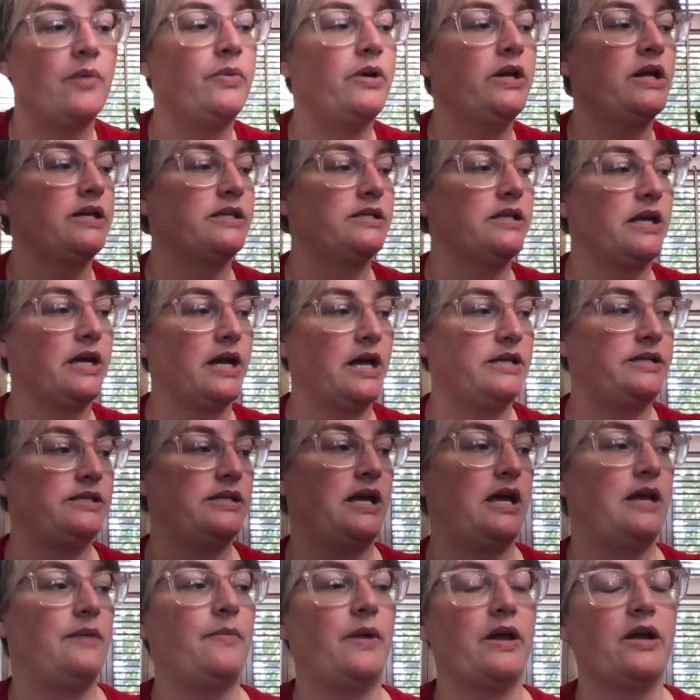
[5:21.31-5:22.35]
because like I
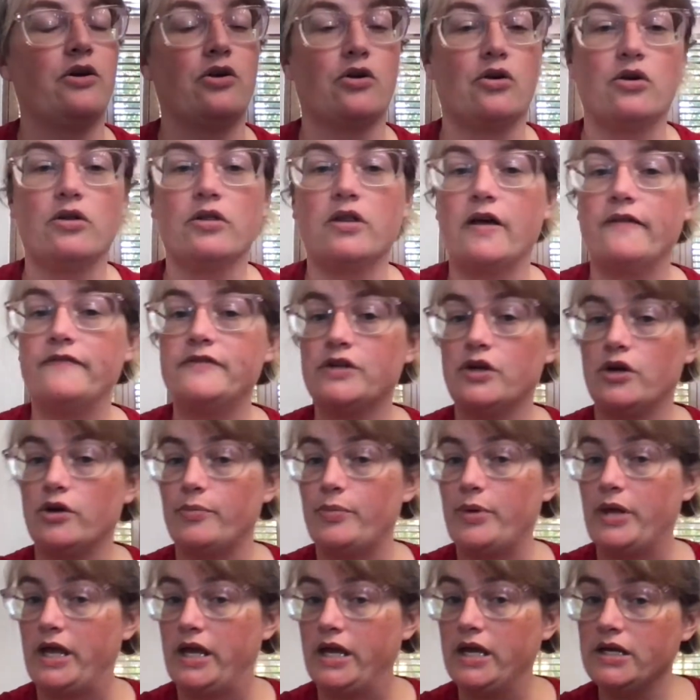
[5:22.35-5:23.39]
said, my girl loves her
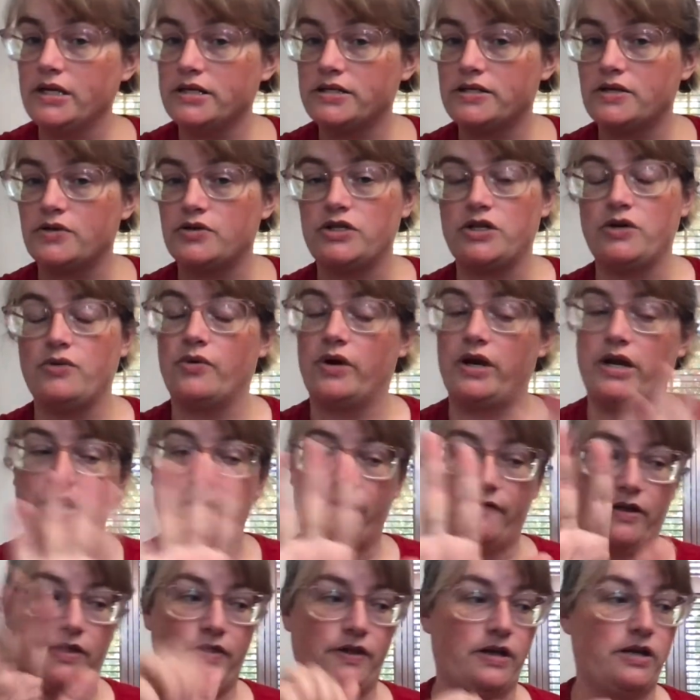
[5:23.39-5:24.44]
pink, so she wanted
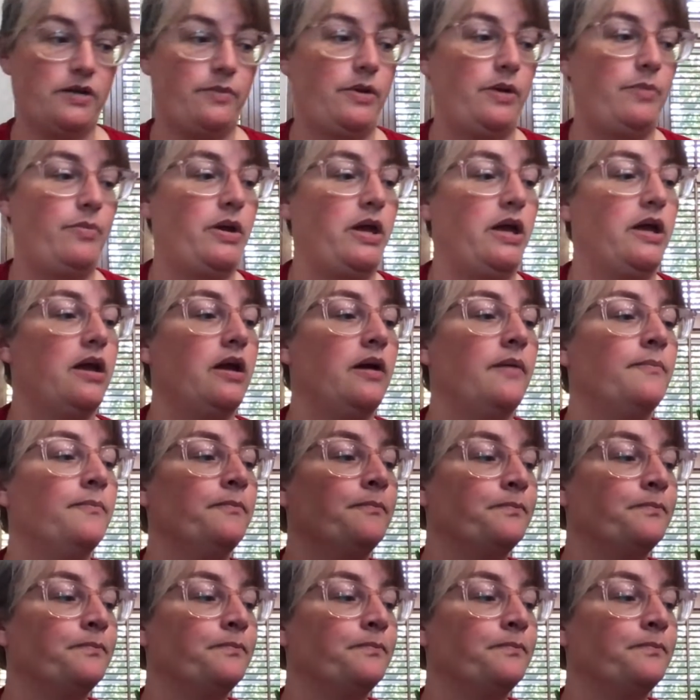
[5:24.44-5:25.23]
everything to be pink.